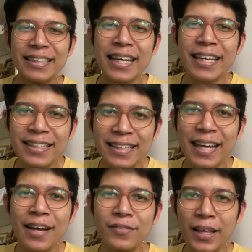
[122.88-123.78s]
day in,
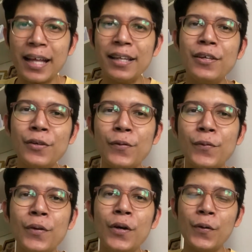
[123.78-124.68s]
day out, telling
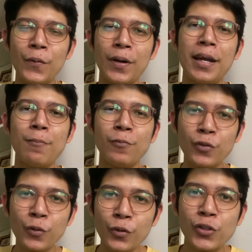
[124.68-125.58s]
you who I am,
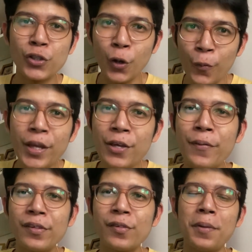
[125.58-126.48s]
showing
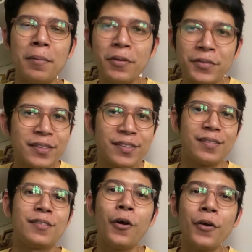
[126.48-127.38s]
you as well. I'm not
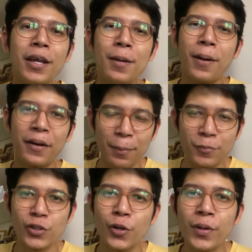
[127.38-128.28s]
just talking about it, I'm
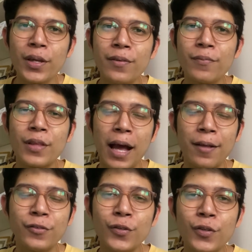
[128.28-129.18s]

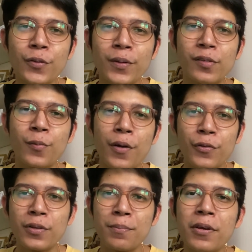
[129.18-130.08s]
showing to you as well
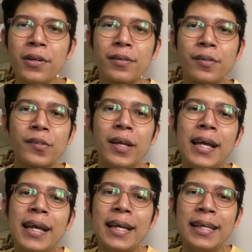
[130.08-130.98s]
through the miracles.
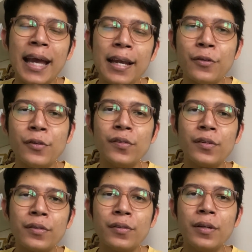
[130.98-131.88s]
Yet you
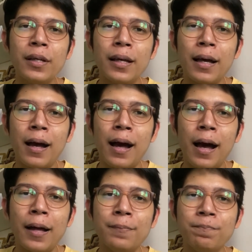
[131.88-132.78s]
still
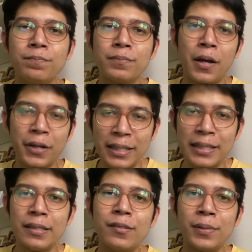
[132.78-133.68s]
are in
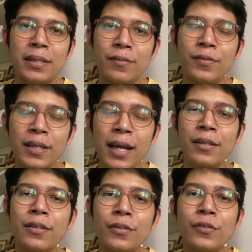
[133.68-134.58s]
disbelief. Yet
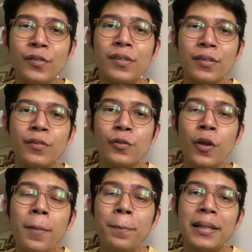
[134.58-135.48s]
you still do
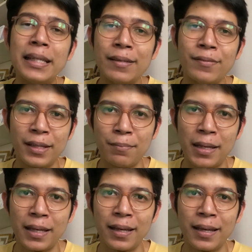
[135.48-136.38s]
not believe in
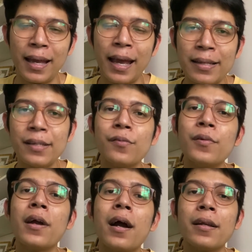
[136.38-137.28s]
me and
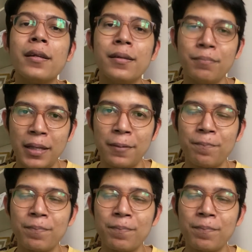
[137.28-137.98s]
disregard me.